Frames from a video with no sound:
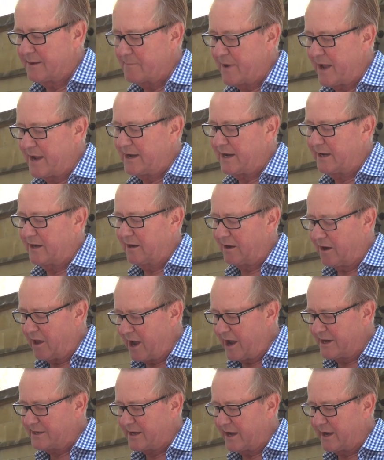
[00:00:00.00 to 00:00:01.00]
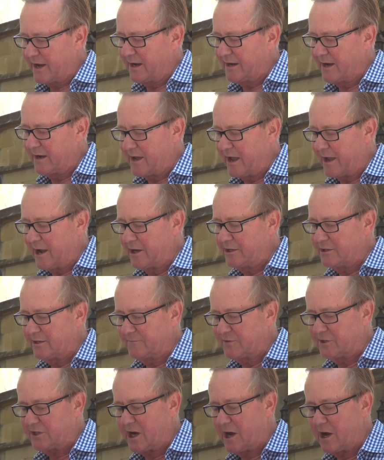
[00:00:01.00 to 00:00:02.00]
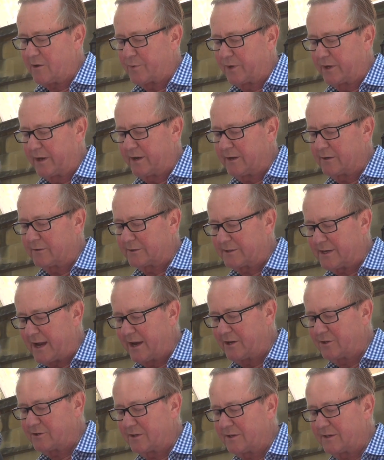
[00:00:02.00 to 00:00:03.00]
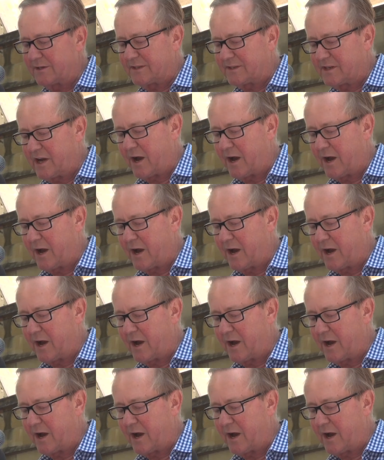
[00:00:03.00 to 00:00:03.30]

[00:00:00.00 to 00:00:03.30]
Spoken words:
make it lighter in an age of geopolitical tensions,